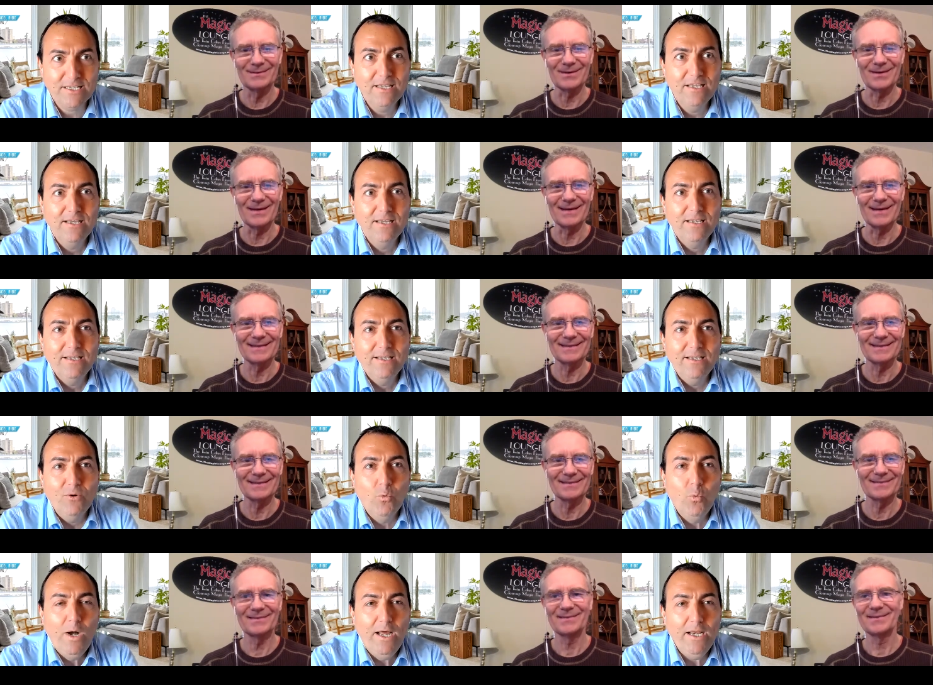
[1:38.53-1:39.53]
Speaker 1: Okay.
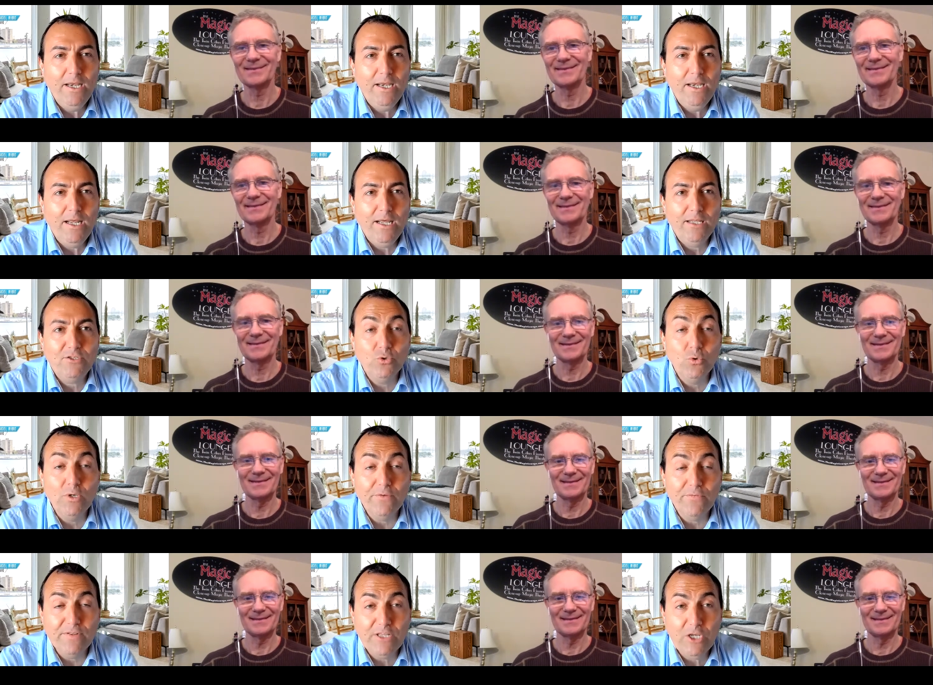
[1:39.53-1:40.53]
One, two
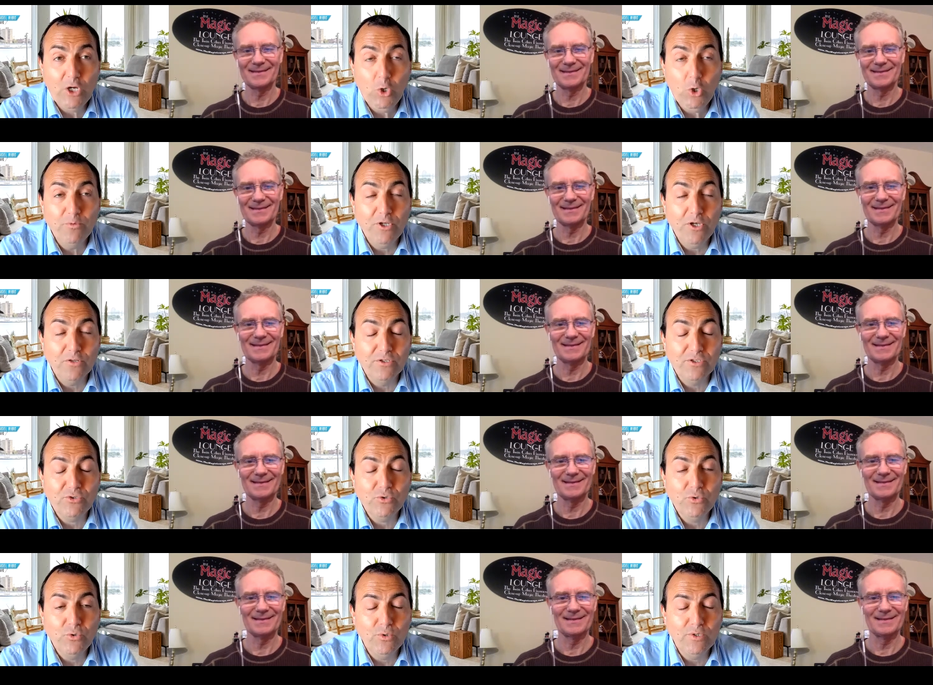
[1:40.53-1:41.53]
live at home. The other
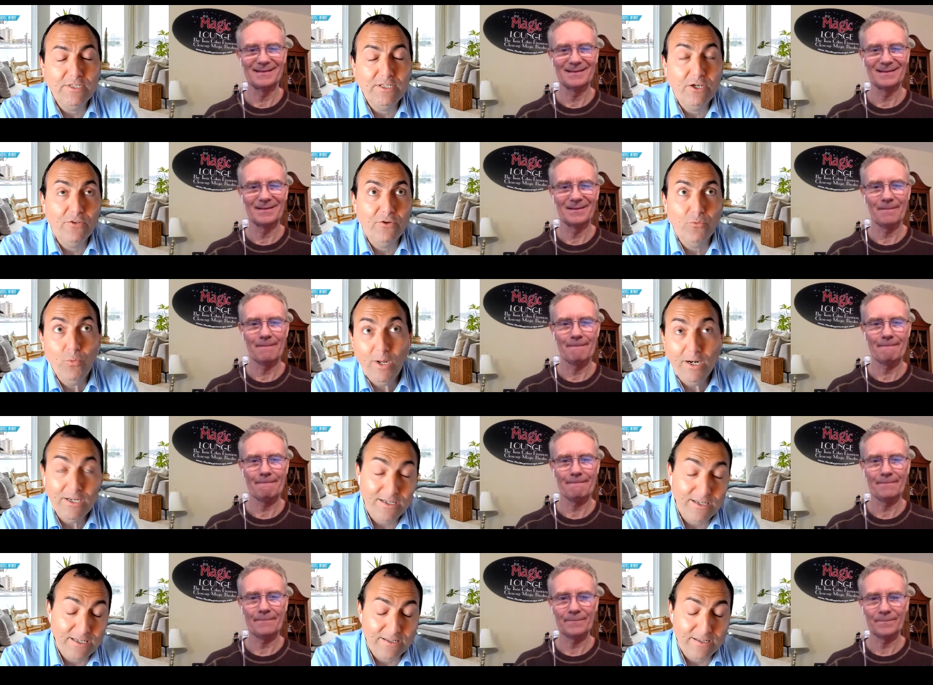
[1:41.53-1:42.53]
two, the other one
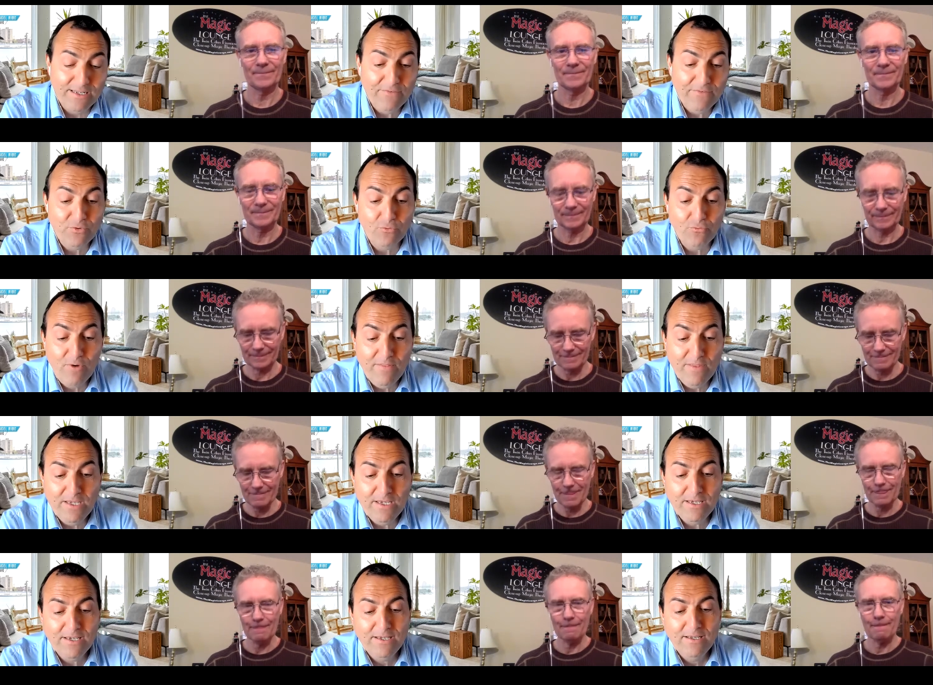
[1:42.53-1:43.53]
left
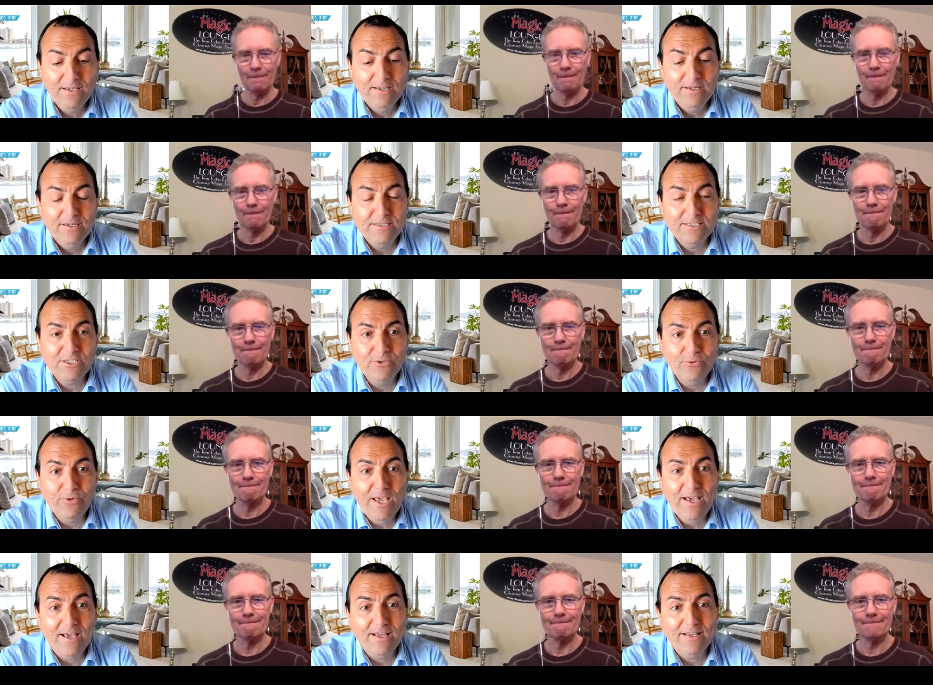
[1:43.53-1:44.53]
already. So
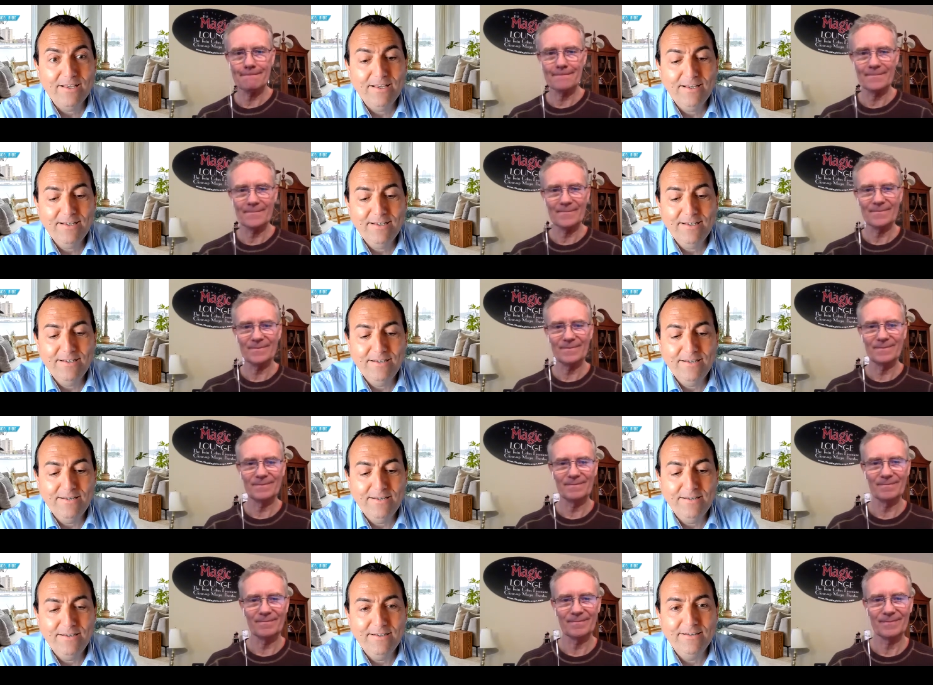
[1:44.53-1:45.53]
yeah,
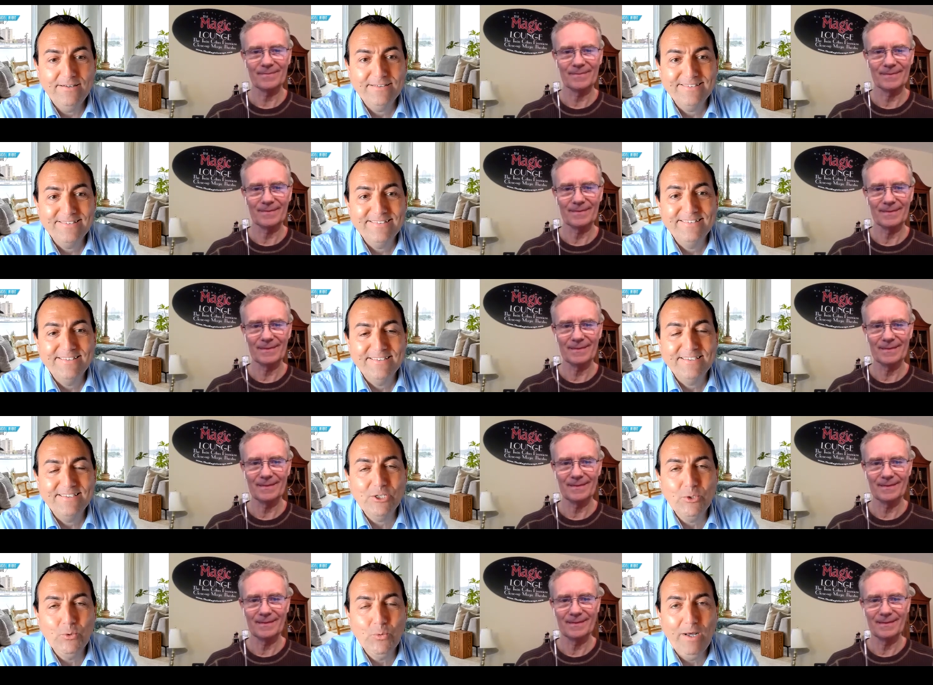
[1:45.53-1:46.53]
uh,
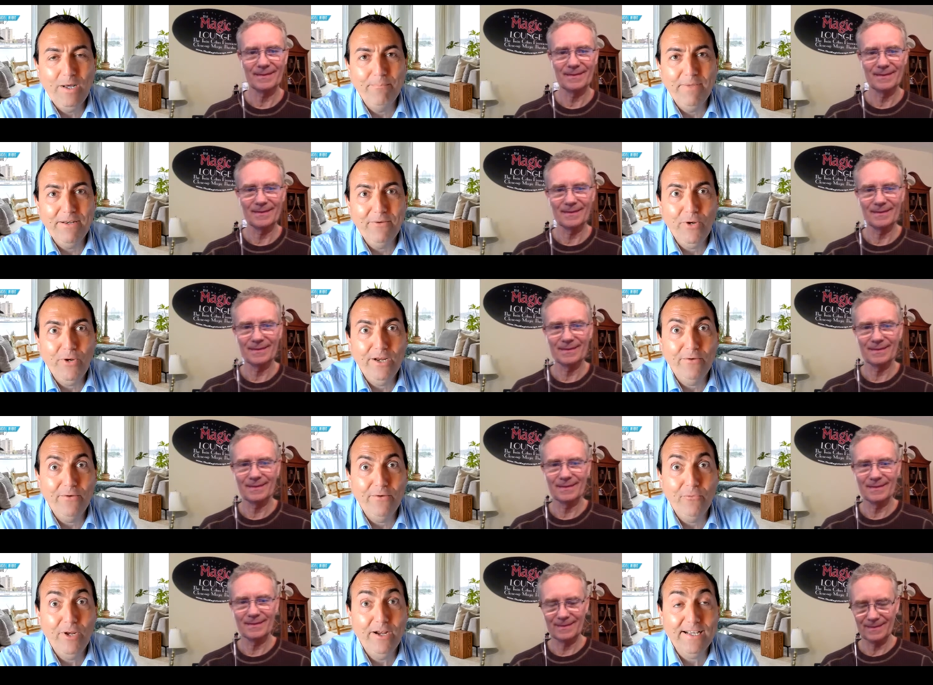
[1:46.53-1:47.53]
so I mean, we
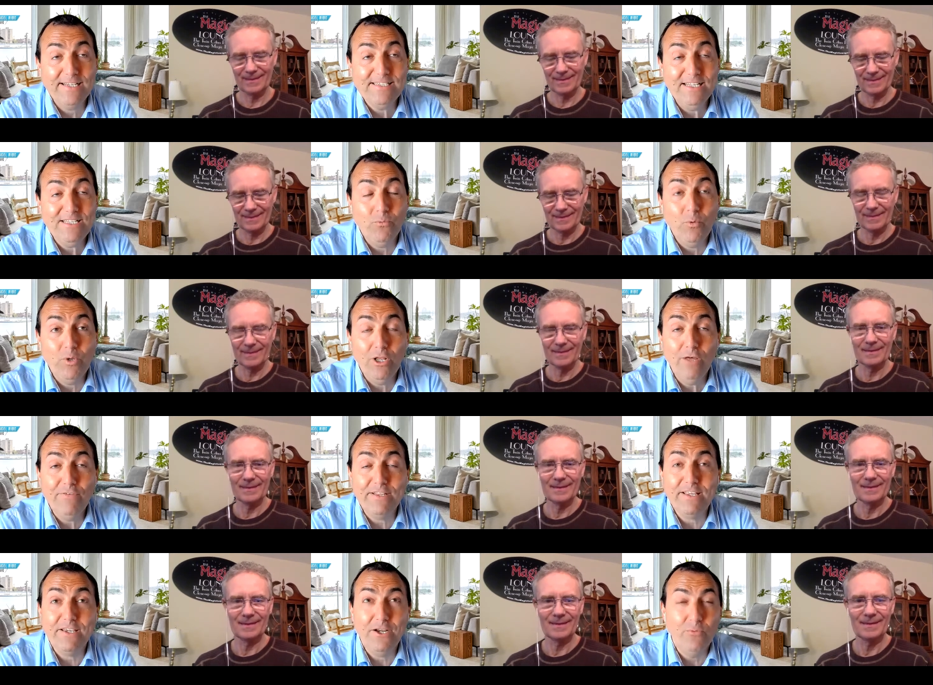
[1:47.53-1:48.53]
we are excited. We love it
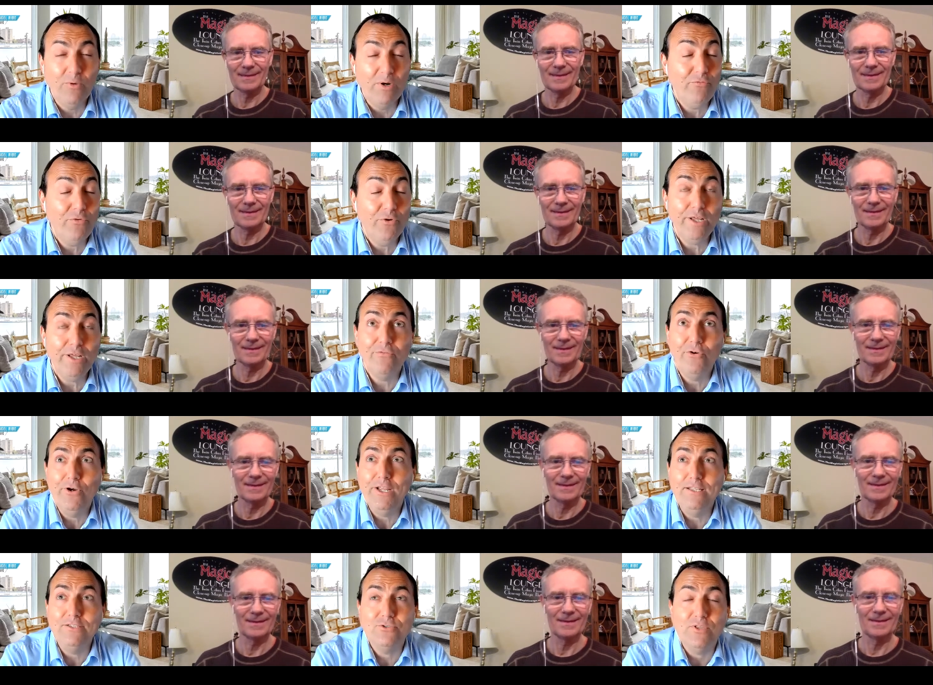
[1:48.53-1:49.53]
here. We're very very
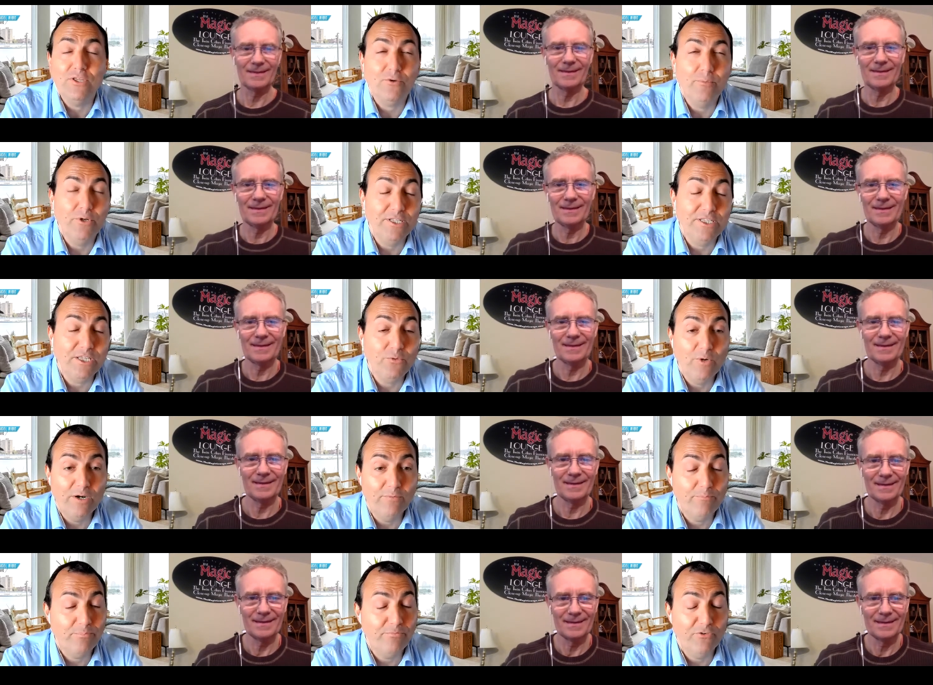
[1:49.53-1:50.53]
into the community. We are
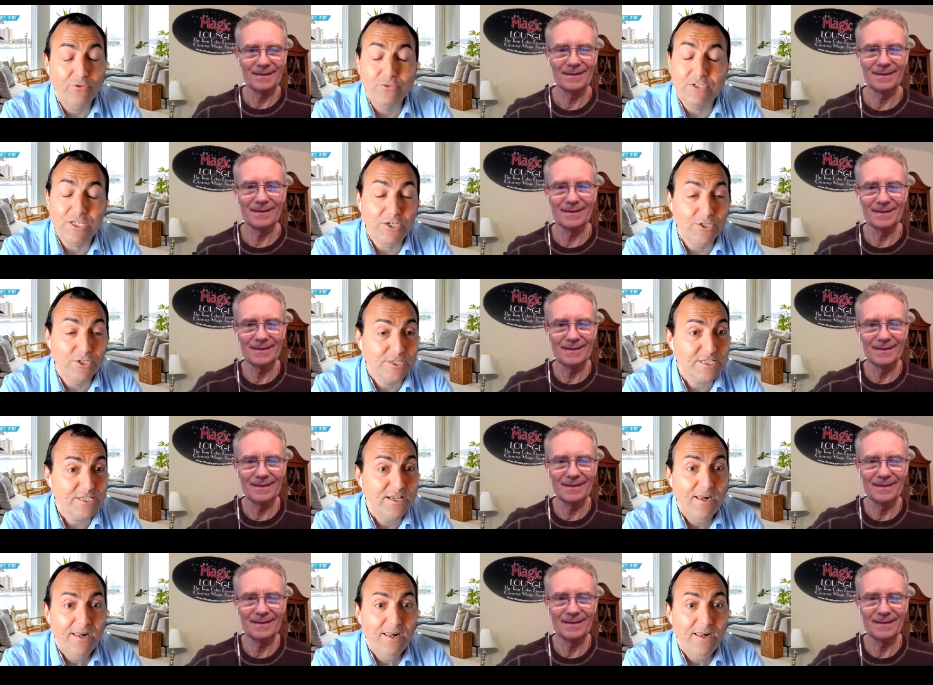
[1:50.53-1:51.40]
volunteers